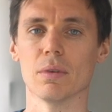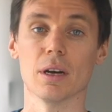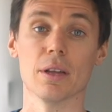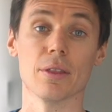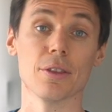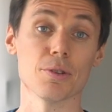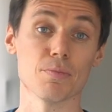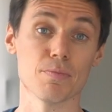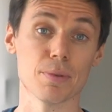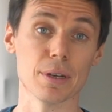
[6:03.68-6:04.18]
and
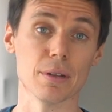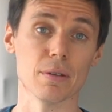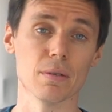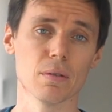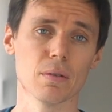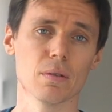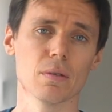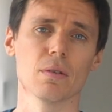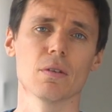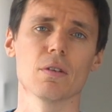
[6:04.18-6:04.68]
the speed.
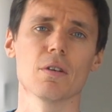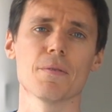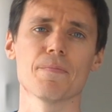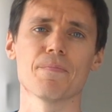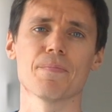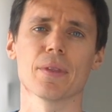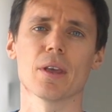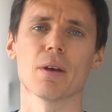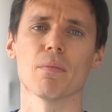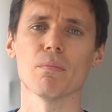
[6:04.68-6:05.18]

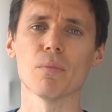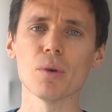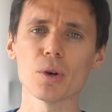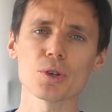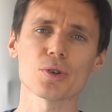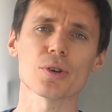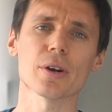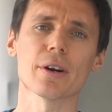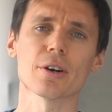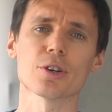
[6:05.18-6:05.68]

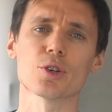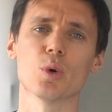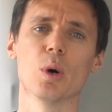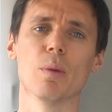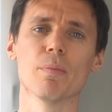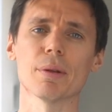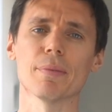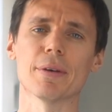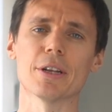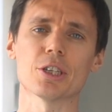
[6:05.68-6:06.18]
Most runners who
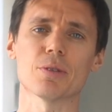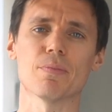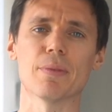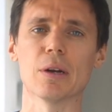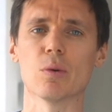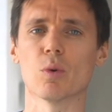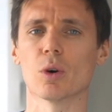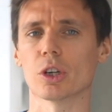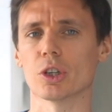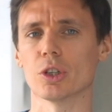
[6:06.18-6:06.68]
implement
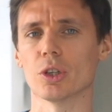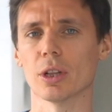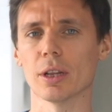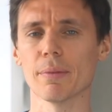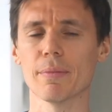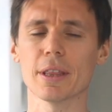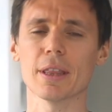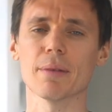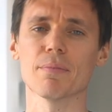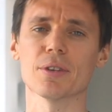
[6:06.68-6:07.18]
speed work should
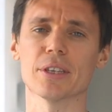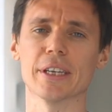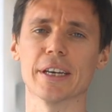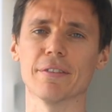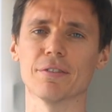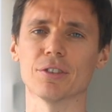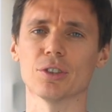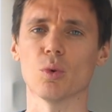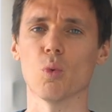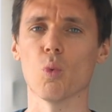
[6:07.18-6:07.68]
limit
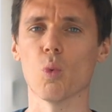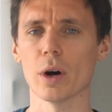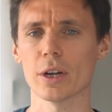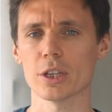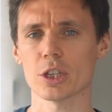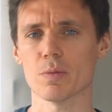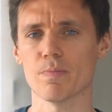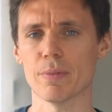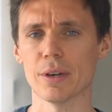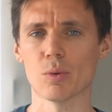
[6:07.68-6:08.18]
themselves to
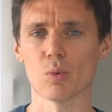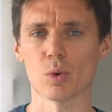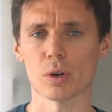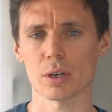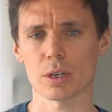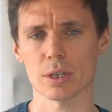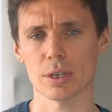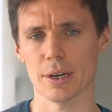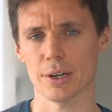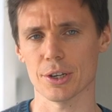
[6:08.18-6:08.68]
one speed
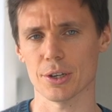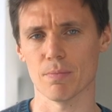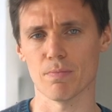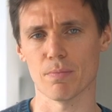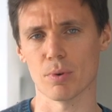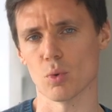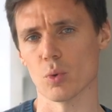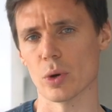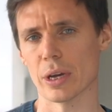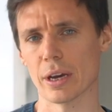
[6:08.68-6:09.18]
work session
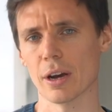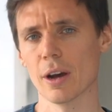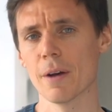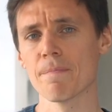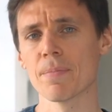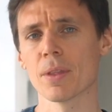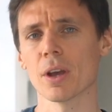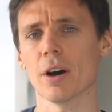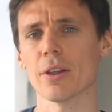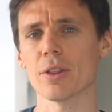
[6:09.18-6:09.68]
per week.
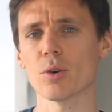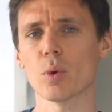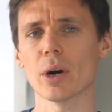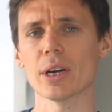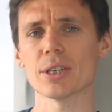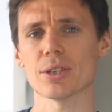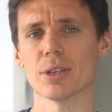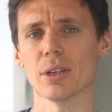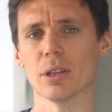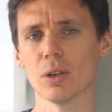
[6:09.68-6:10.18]

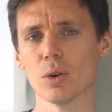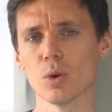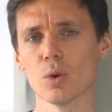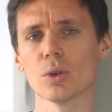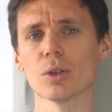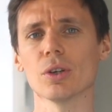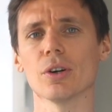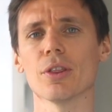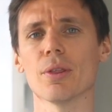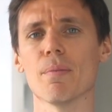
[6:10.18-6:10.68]
Otherwise, the
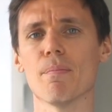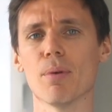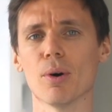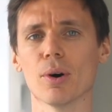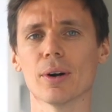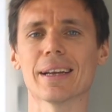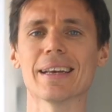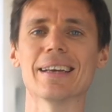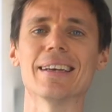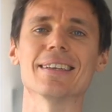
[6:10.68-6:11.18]
load on the
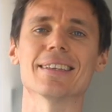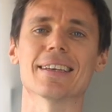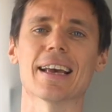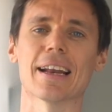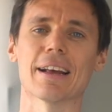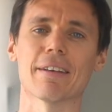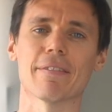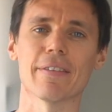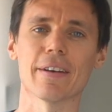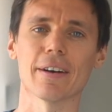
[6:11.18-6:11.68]
body is
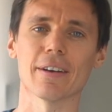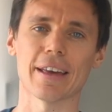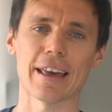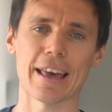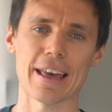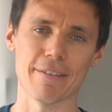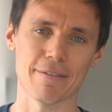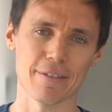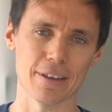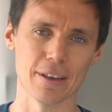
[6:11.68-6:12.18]
getting fairly
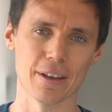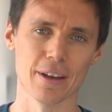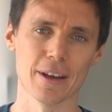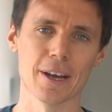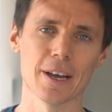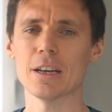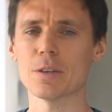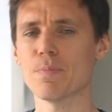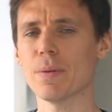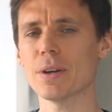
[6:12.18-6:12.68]
heavy,
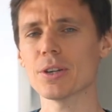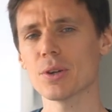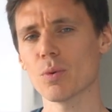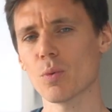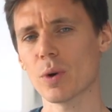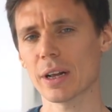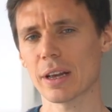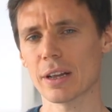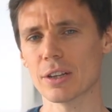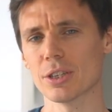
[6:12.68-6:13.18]
especially
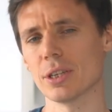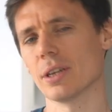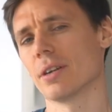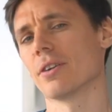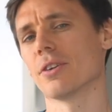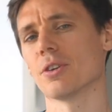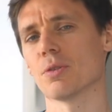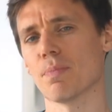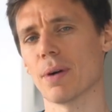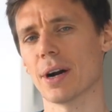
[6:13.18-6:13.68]
when
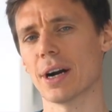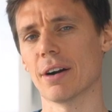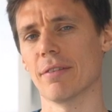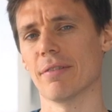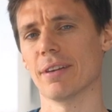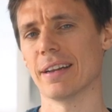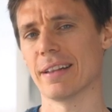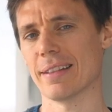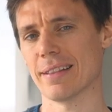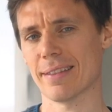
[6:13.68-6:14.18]
considered as part of
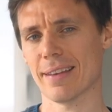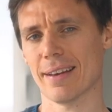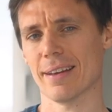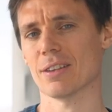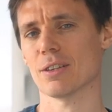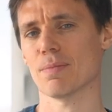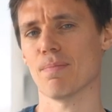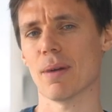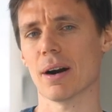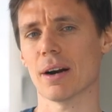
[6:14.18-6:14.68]
an
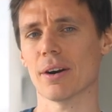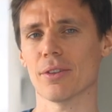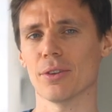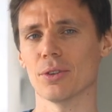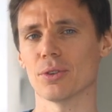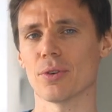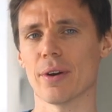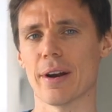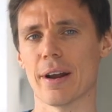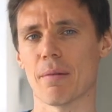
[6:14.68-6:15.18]
intense
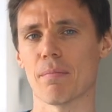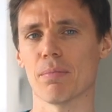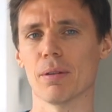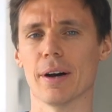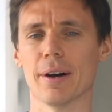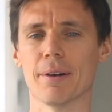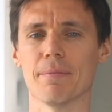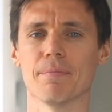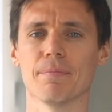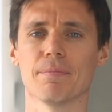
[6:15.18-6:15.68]
marathon training
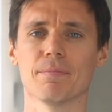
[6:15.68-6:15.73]
plan.